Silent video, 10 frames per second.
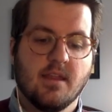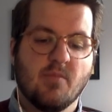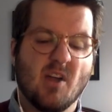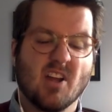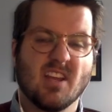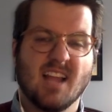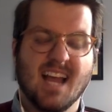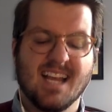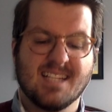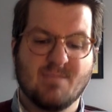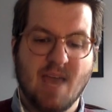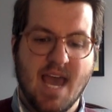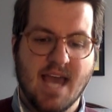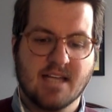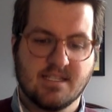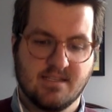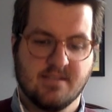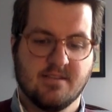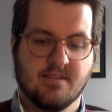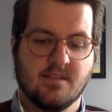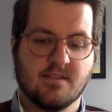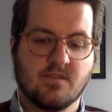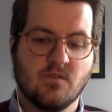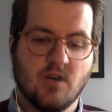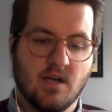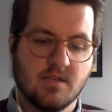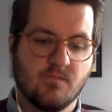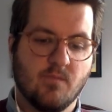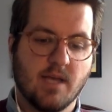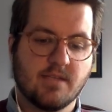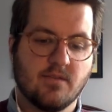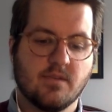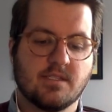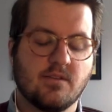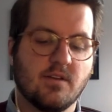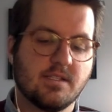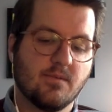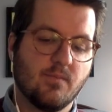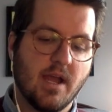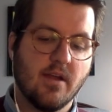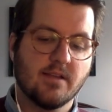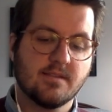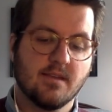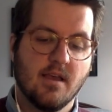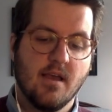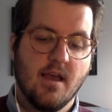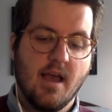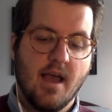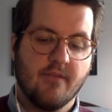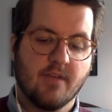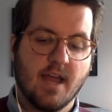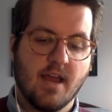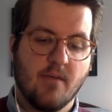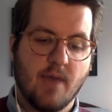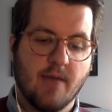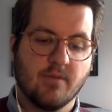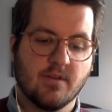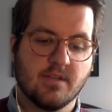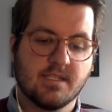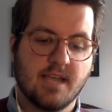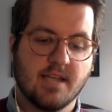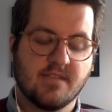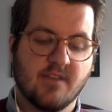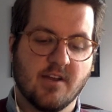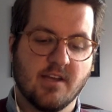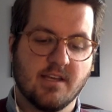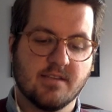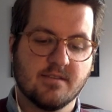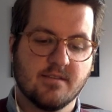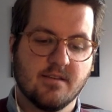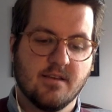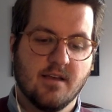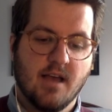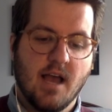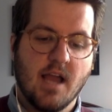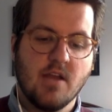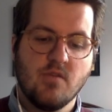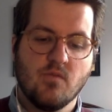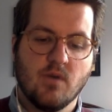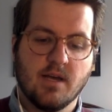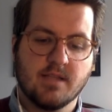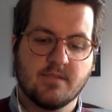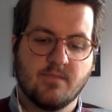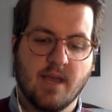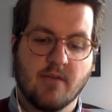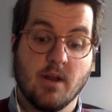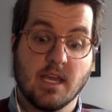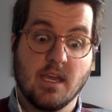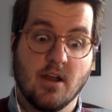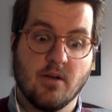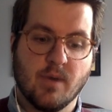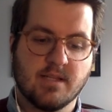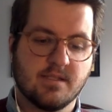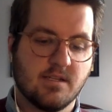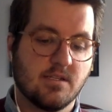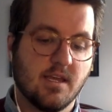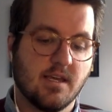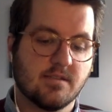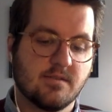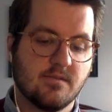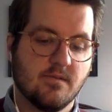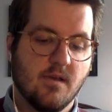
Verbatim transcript: The parking lot is packed. The school halls bustle with students and parents. I forgot how popular the science fair is. I knew once, back when I cared about such things,